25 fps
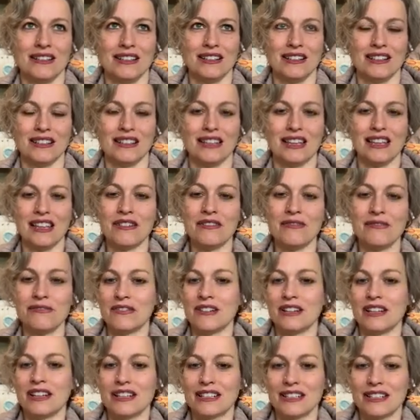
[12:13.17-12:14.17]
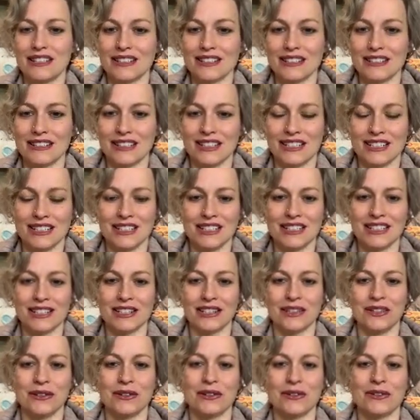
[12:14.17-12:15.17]
the infinite,
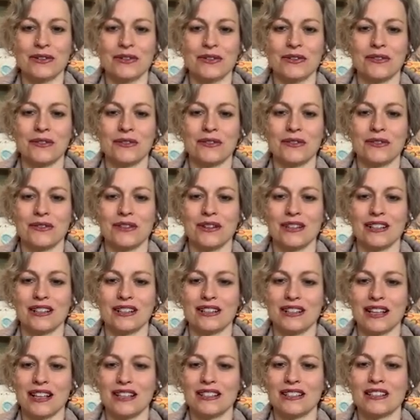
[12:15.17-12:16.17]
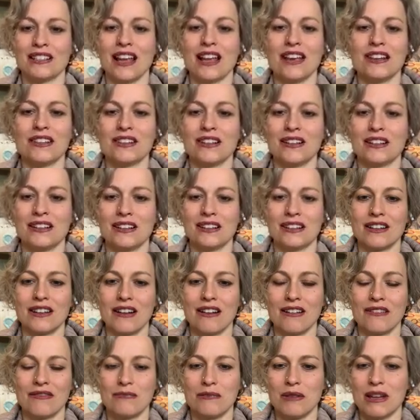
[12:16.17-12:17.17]
into a sensation
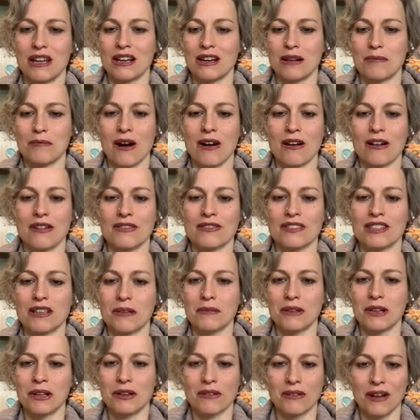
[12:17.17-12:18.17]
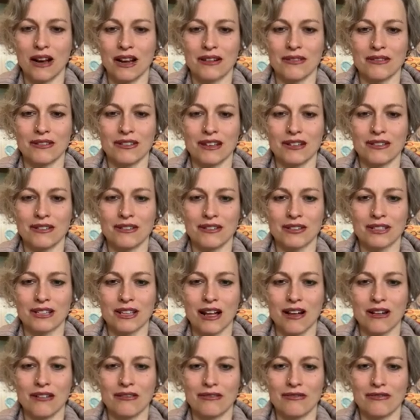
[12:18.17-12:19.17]
of being a part of something greater than
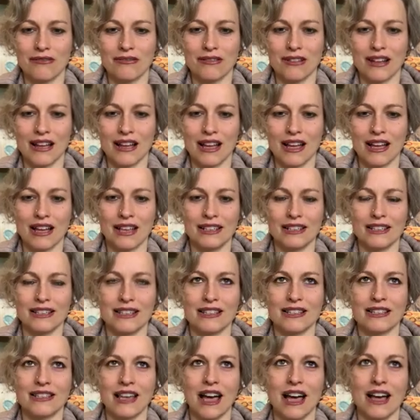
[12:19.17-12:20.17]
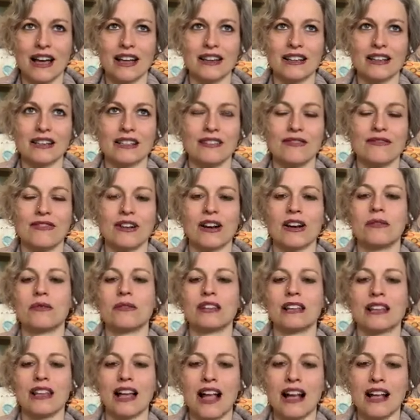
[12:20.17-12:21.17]
yourself. And that is a very
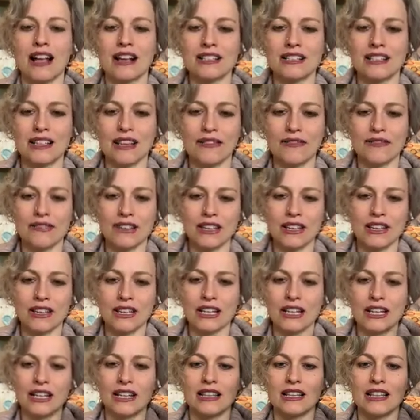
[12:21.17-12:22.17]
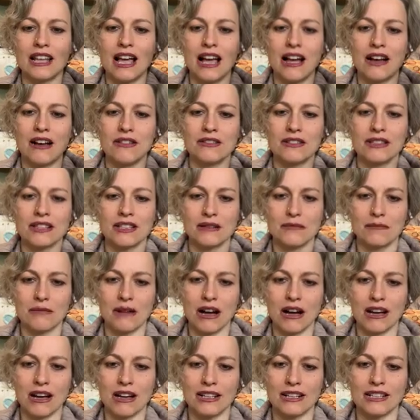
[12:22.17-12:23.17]
relaxing feeling. It allows the
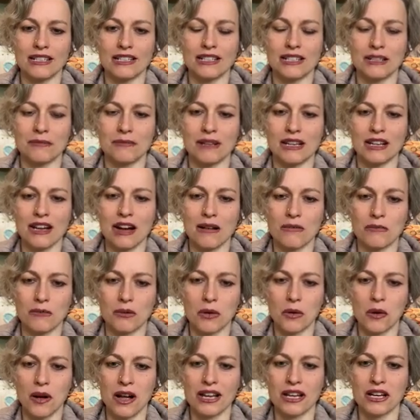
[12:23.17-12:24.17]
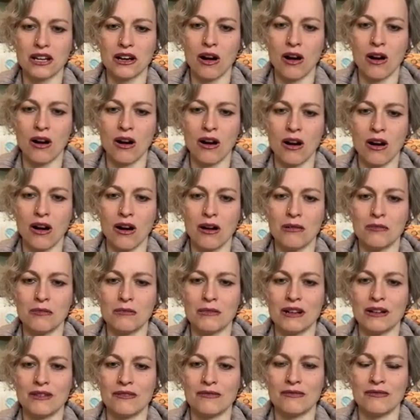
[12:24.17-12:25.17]
mind to become quite calm
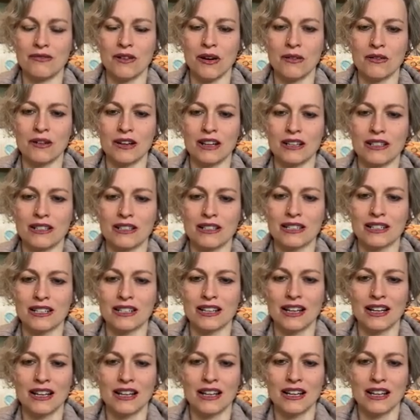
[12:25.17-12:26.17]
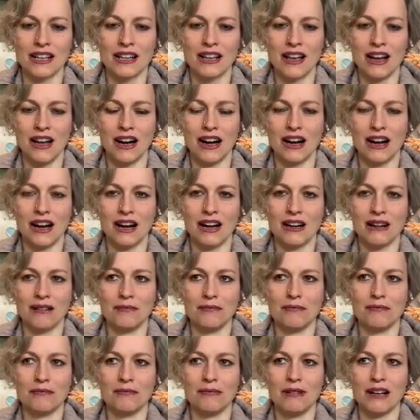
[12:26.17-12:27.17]
and focused
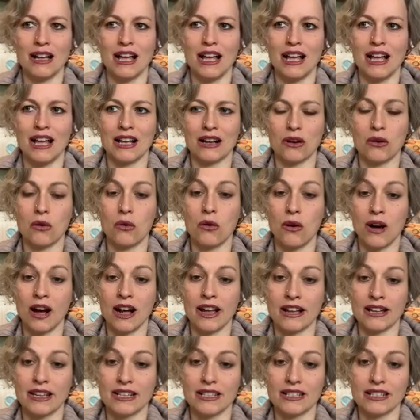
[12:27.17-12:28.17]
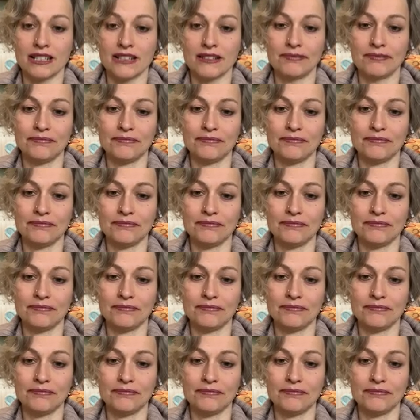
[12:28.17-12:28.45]
and quiet.